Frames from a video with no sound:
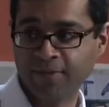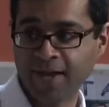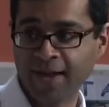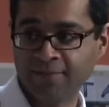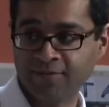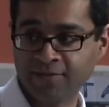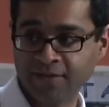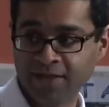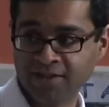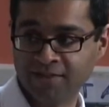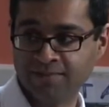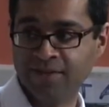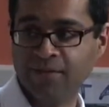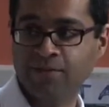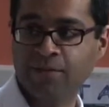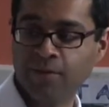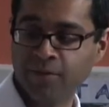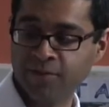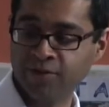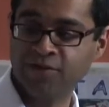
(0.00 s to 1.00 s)
perhaps that should be
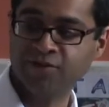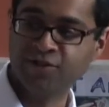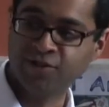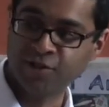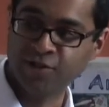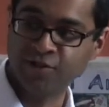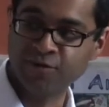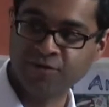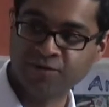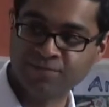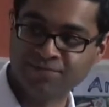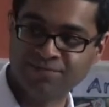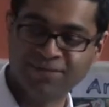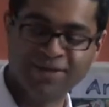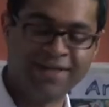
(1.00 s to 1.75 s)
the one which is used.